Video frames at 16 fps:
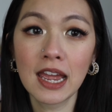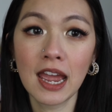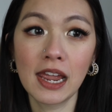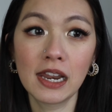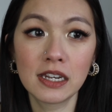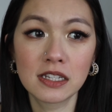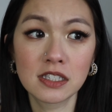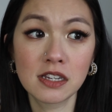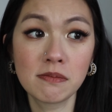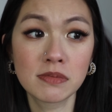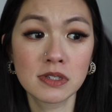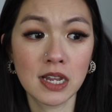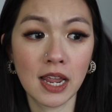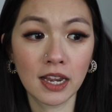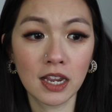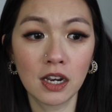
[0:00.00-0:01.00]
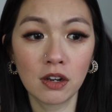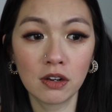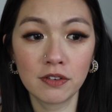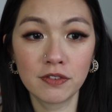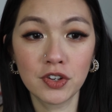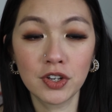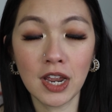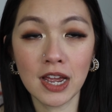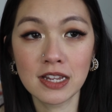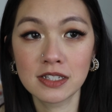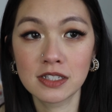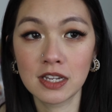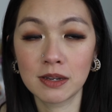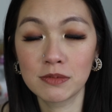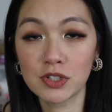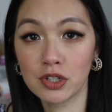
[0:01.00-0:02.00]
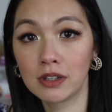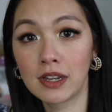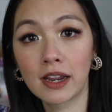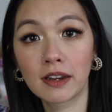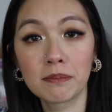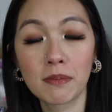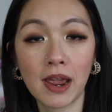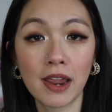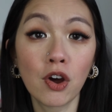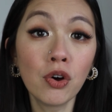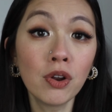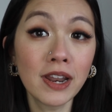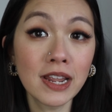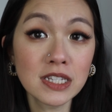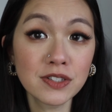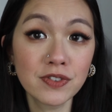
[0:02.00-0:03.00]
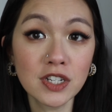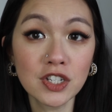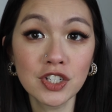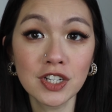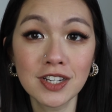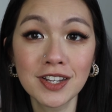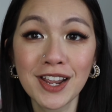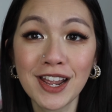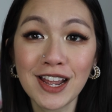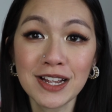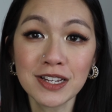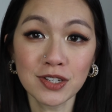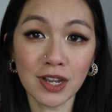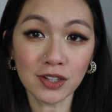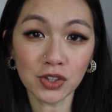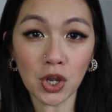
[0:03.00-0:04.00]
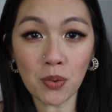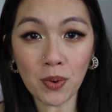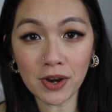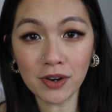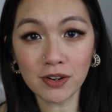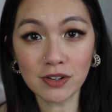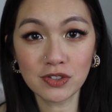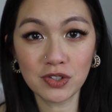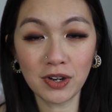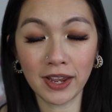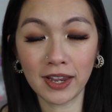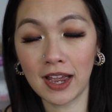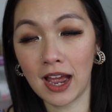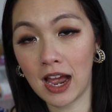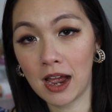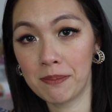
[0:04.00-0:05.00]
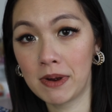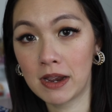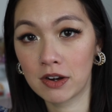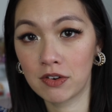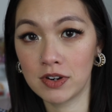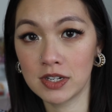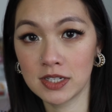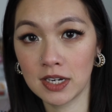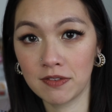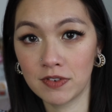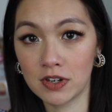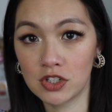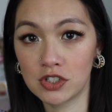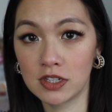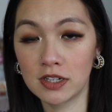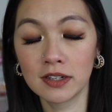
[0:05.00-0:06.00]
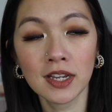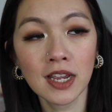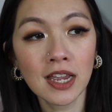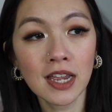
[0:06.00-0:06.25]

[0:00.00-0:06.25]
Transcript: And it seems like a lot of you guys seem to like my OLENS version, so I thought why not do like a HAPA KRISTIN version.